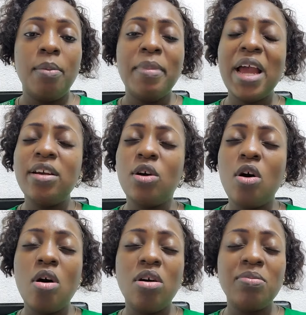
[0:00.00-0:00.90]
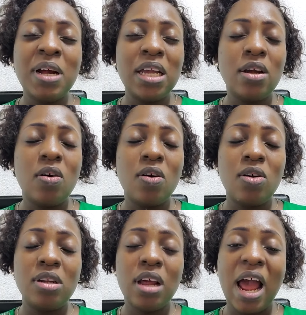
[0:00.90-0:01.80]
My
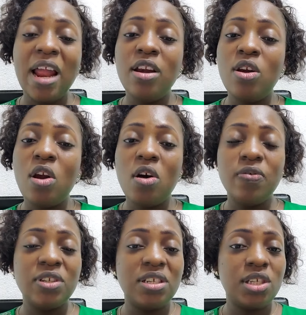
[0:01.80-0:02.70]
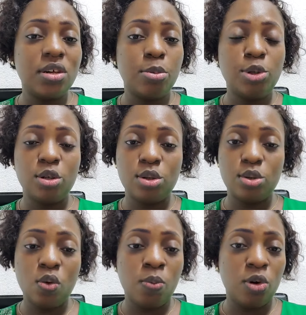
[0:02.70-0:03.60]
God, I love this scripture
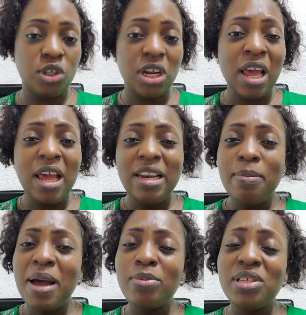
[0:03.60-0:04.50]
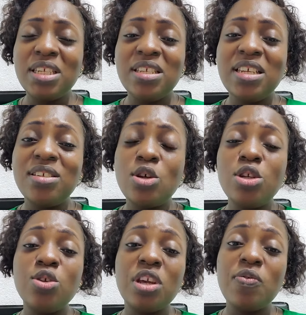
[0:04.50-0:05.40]
so much. The Bible says he's
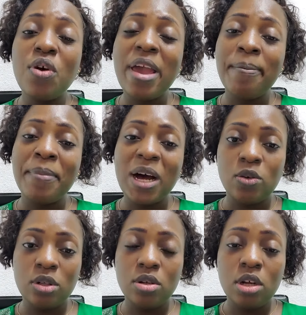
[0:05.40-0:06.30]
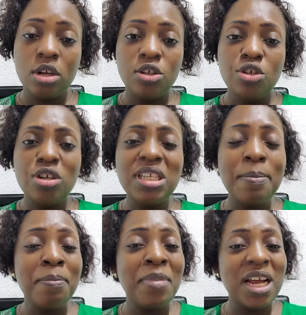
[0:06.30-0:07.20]
going to give you a mouth. Just
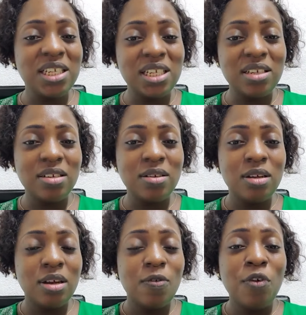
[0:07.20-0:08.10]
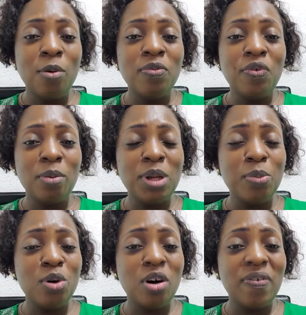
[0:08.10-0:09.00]
imagine from the
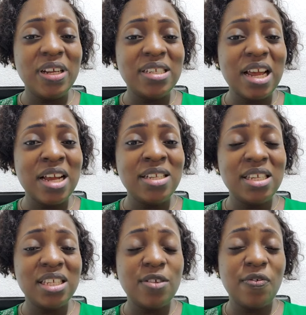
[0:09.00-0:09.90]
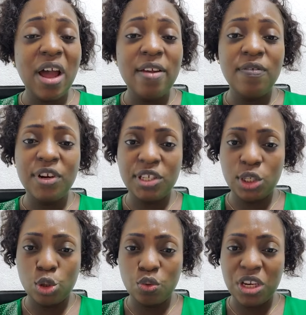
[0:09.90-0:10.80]
book of Isaiah 65
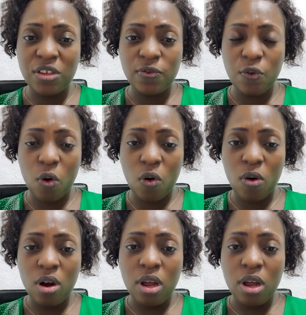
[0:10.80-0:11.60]
verses 24.